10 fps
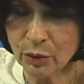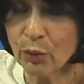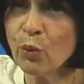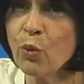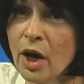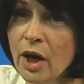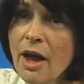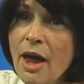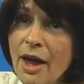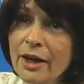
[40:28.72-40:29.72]
what
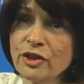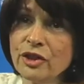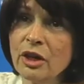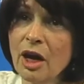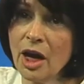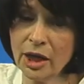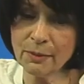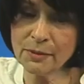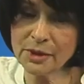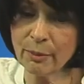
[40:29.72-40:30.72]
action
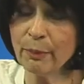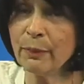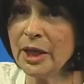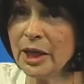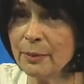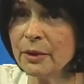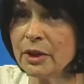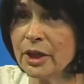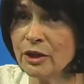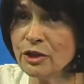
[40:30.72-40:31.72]
items people
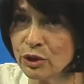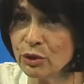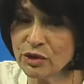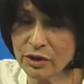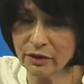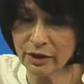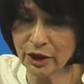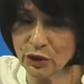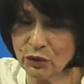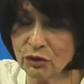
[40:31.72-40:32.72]
can do so
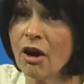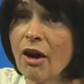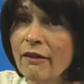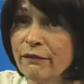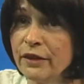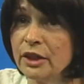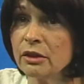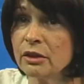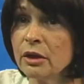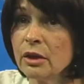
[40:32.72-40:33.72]
they do not
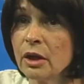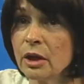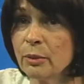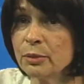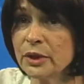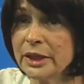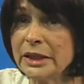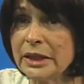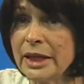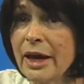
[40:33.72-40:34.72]
feel
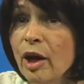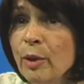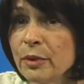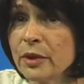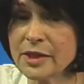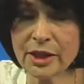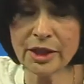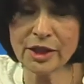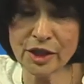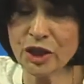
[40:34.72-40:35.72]
completely helpless
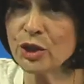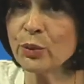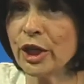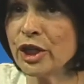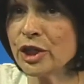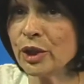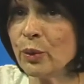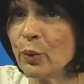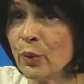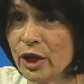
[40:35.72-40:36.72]
in a
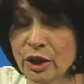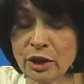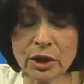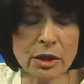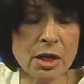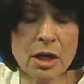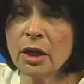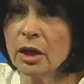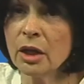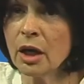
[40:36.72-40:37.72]
situation where
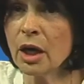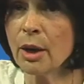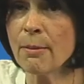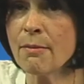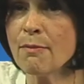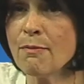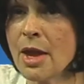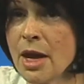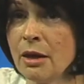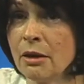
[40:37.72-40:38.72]
um,
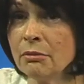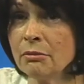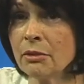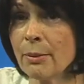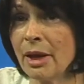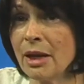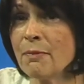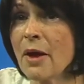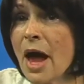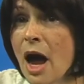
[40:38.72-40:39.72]
main the main
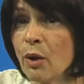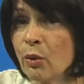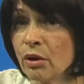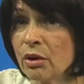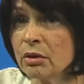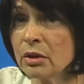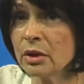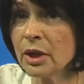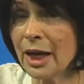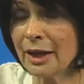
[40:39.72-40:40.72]
power
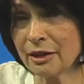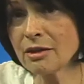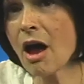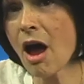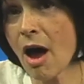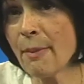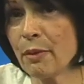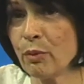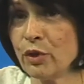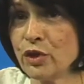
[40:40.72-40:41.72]
at the top,
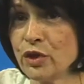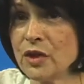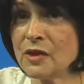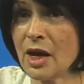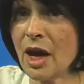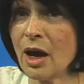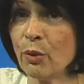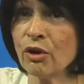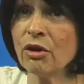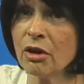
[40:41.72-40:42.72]
which is
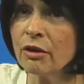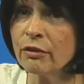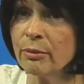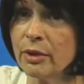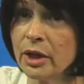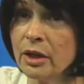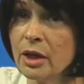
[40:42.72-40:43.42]
our government